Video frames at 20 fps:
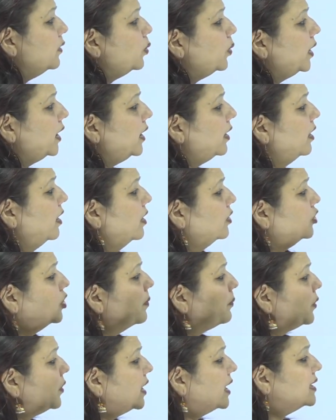way. Your
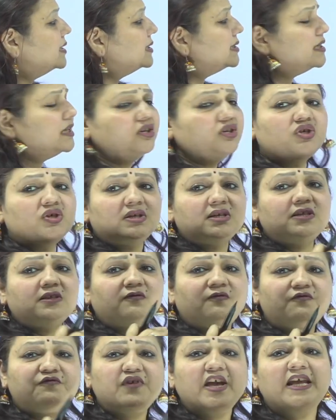pronunciation is
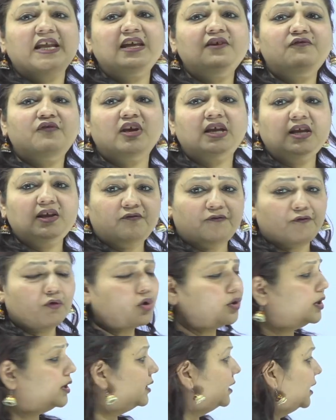very, very
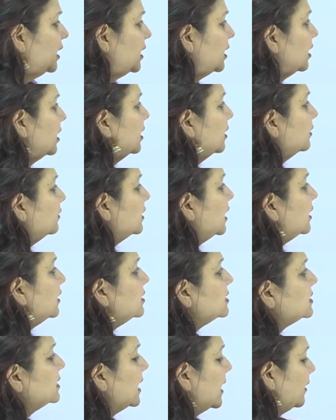faulty. That
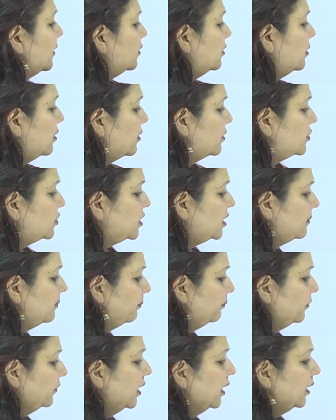is cacology.
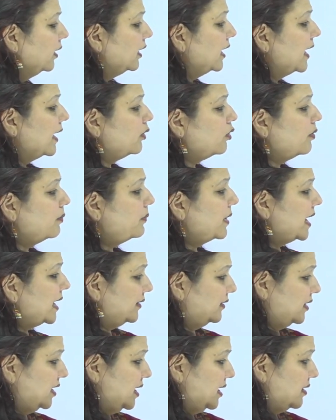
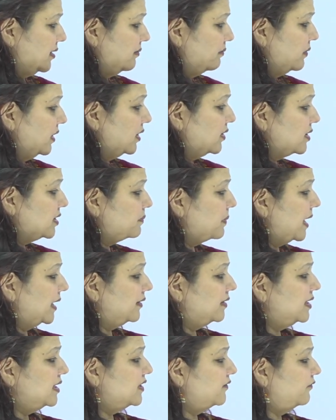Cacopathy, because pathy is